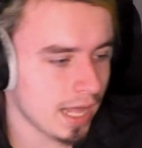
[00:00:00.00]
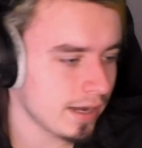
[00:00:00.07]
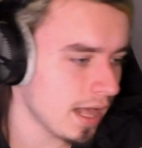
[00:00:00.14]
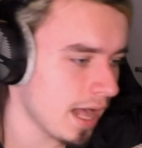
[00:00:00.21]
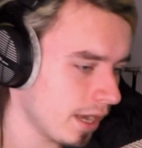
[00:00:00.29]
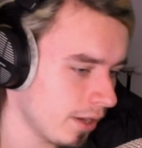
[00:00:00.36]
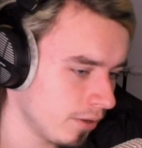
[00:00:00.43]

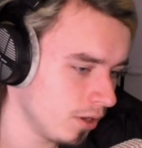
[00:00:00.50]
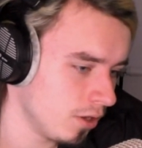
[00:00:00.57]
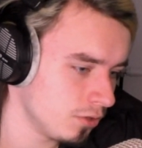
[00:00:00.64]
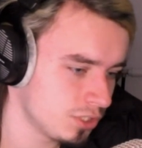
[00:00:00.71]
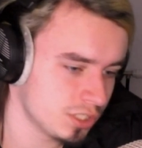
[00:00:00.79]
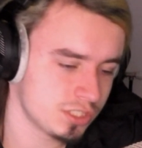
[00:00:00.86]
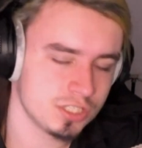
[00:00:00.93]
I, I don't
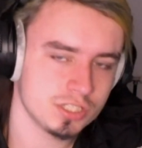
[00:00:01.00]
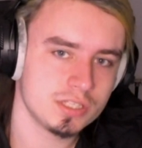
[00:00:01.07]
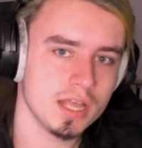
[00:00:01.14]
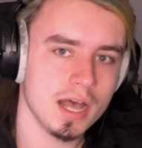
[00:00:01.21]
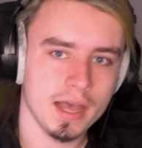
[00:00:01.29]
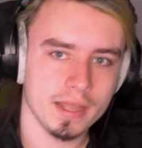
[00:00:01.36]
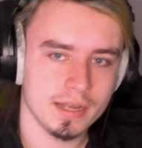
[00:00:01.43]
know. Just
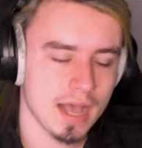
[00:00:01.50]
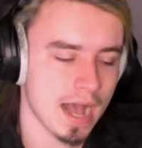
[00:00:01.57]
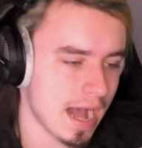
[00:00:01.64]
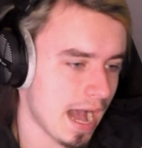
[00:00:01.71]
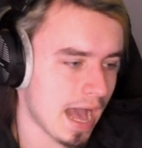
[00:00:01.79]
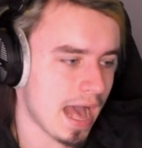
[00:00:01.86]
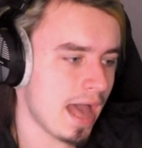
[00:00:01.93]
just and
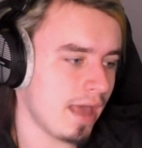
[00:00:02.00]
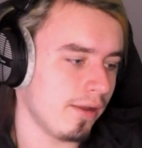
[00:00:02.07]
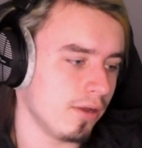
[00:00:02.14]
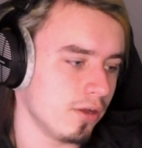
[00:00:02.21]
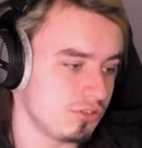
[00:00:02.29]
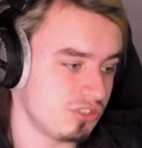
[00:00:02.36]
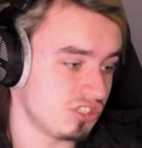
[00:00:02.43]
I, I
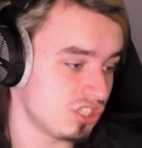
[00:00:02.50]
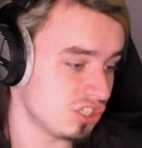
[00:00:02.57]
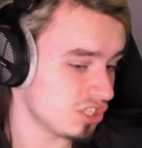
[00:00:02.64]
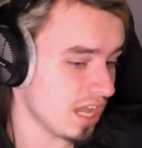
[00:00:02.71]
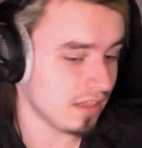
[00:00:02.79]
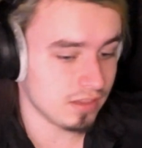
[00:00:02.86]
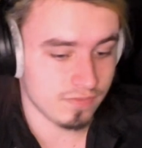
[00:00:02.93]
don't know. Just
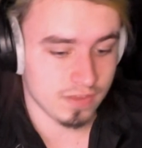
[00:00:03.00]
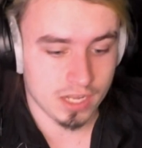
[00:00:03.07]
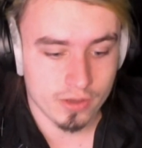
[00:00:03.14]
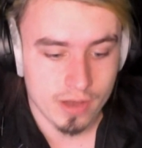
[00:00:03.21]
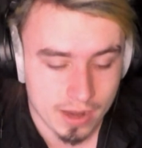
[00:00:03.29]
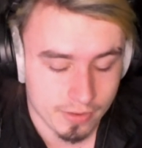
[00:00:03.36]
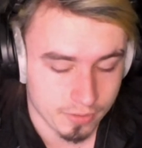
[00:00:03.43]
just end the
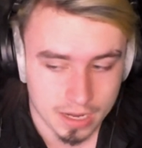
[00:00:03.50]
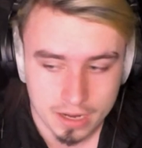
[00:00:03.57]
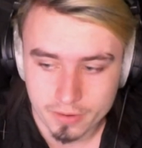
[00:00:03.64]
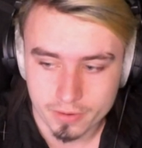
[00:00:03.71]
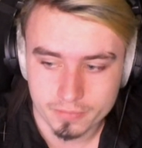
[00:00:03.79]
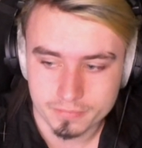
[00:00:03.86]
video. I don't I don't